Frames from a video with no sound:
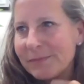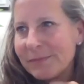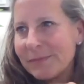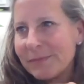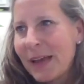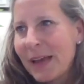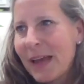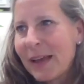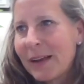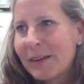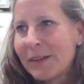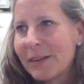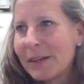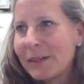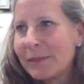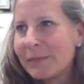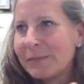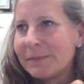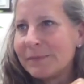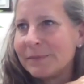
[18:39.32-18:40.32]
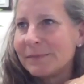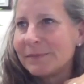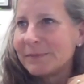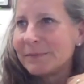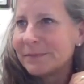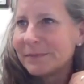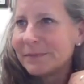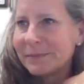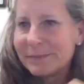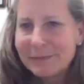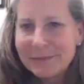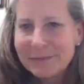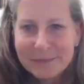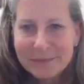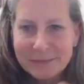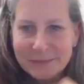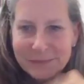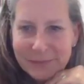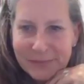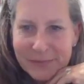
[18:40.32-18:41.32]
I don't know,
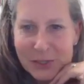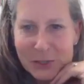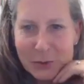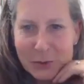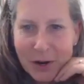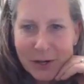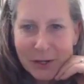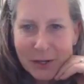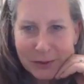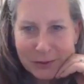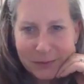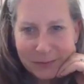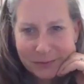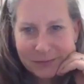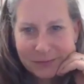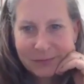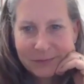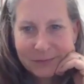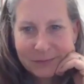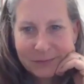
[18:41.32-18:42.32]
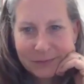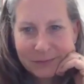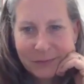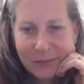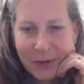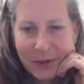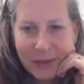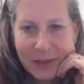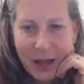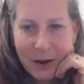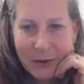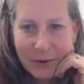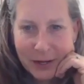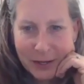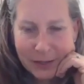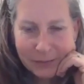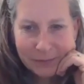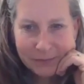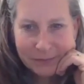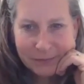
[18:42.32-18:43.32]
struggle without
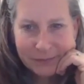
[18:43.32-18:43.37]
it.